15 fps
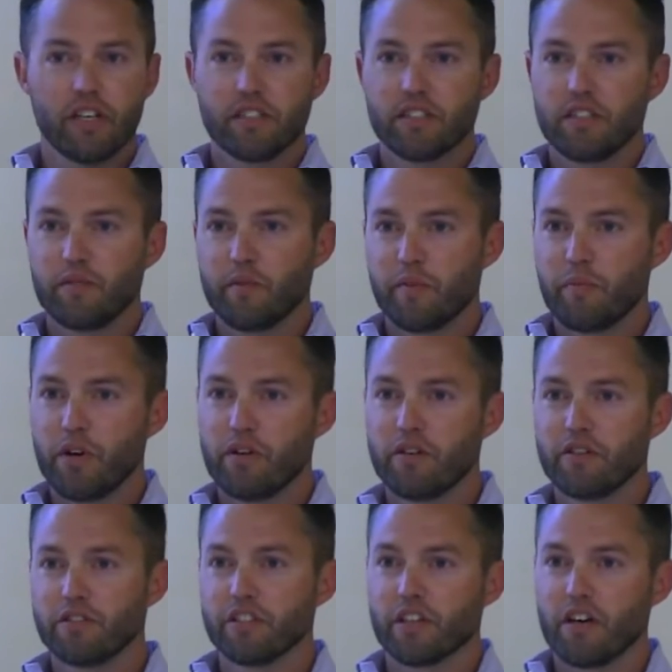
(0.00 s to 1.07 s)
see my
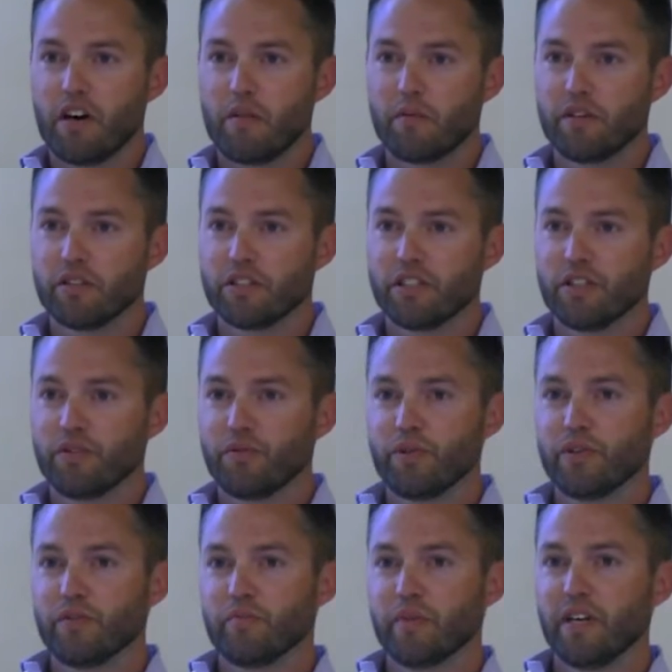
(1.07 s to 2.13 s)
partners at Commerce in the
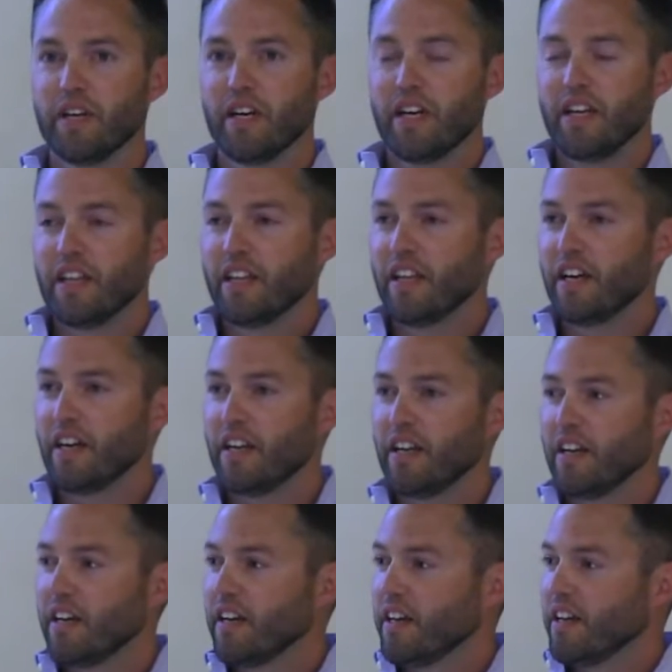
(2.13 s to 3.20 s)
room,
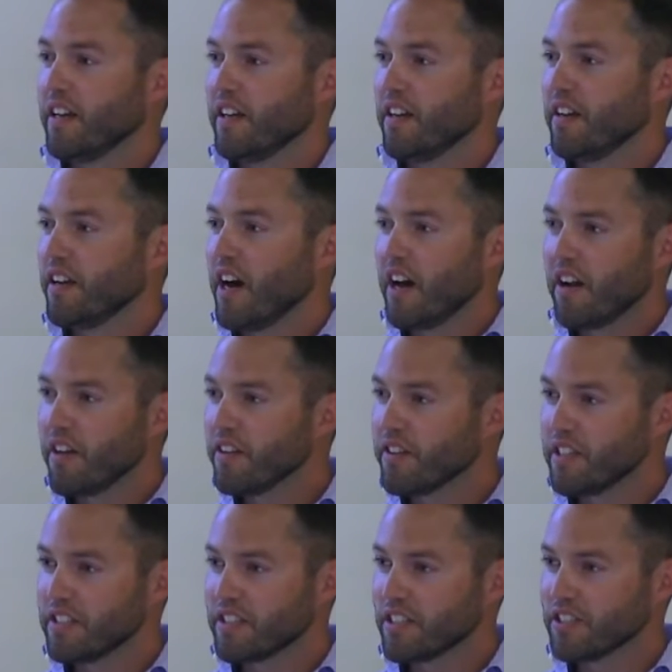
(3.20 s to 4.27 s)
that not all of
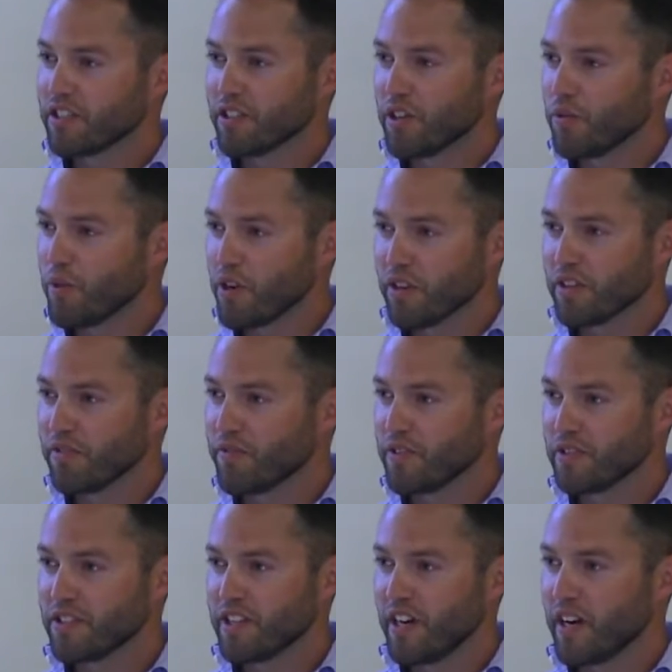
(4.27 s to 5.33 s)
these things are going to work the
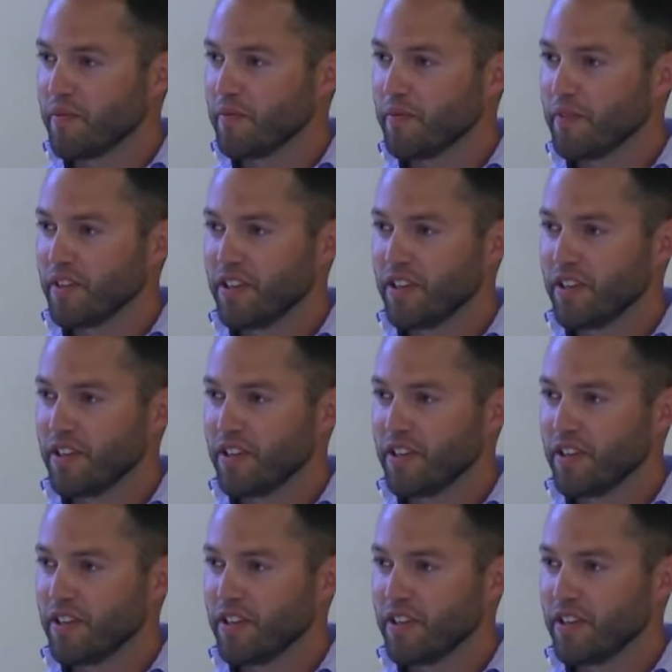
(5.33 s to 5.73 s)
first time.